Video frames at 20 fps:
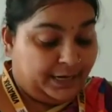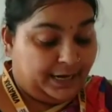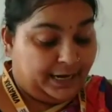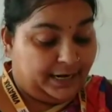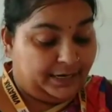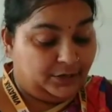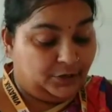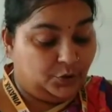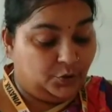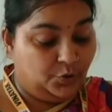
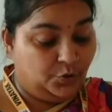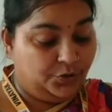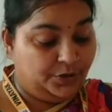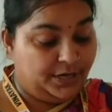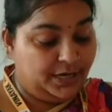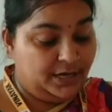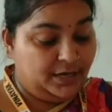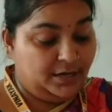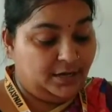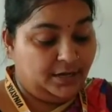and
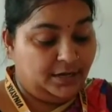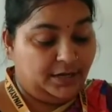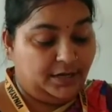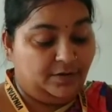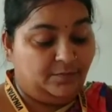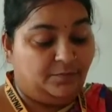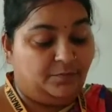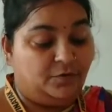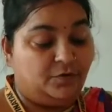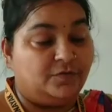cooking
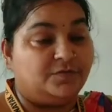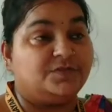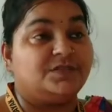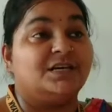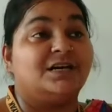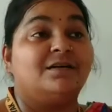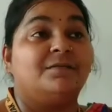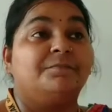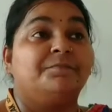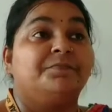improves
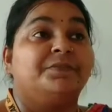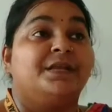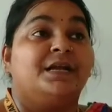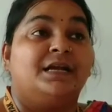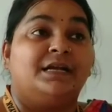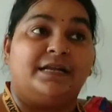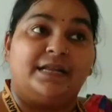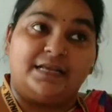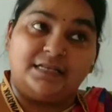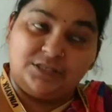the
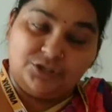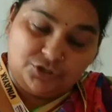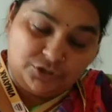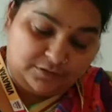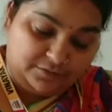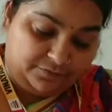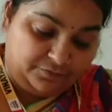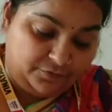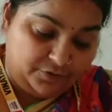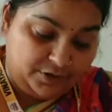taste
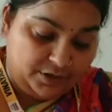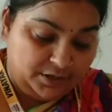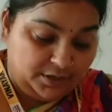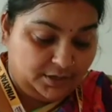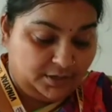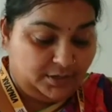of food